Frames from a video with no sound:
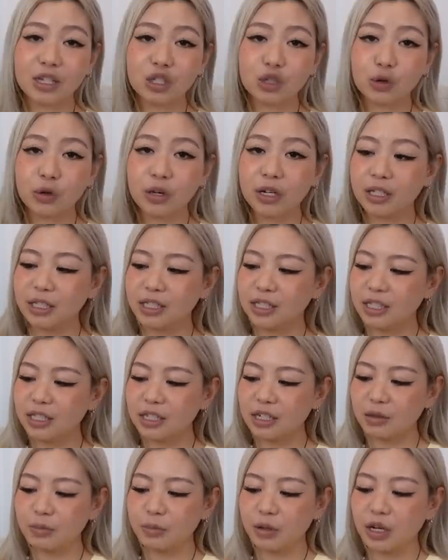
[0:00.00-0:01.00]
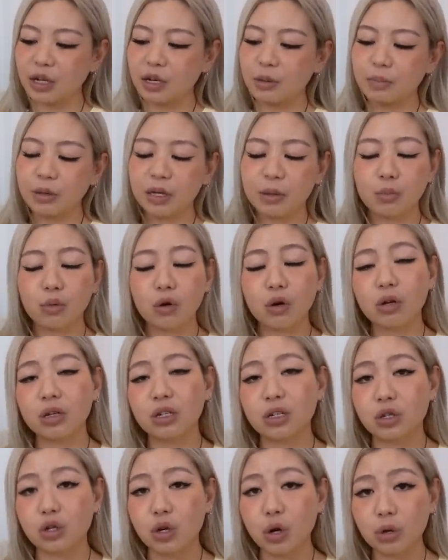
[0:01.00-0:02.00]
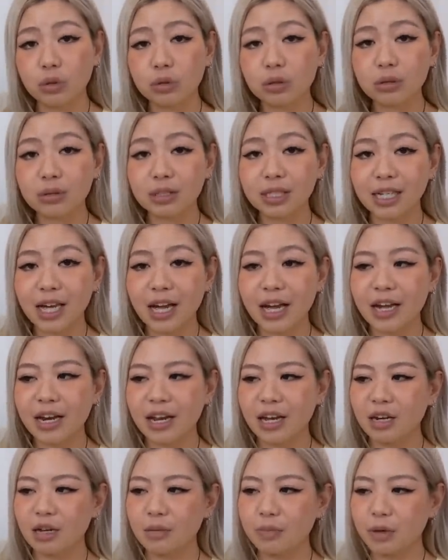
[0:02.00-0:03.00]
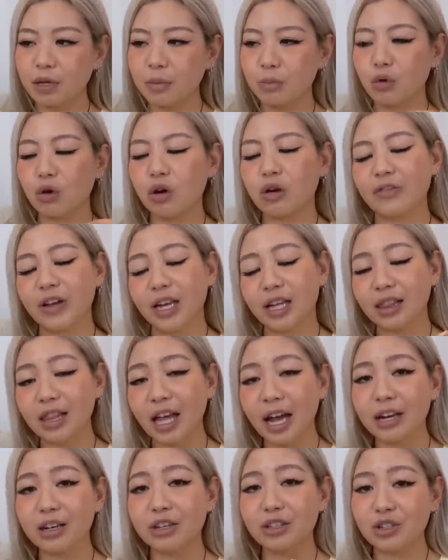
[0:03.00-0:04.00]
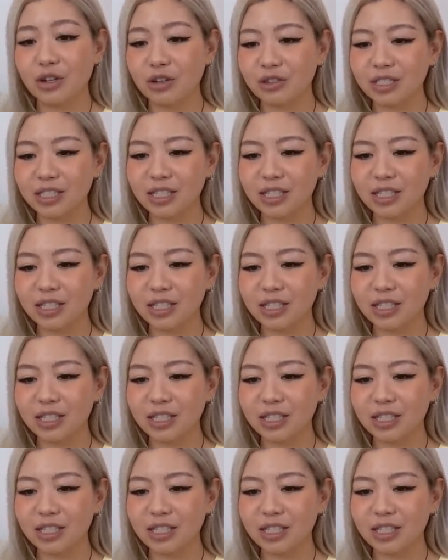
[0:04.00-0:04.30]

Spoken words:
enjoy the sneaker being a bit more on the tonal side and a bit more of a lighter tone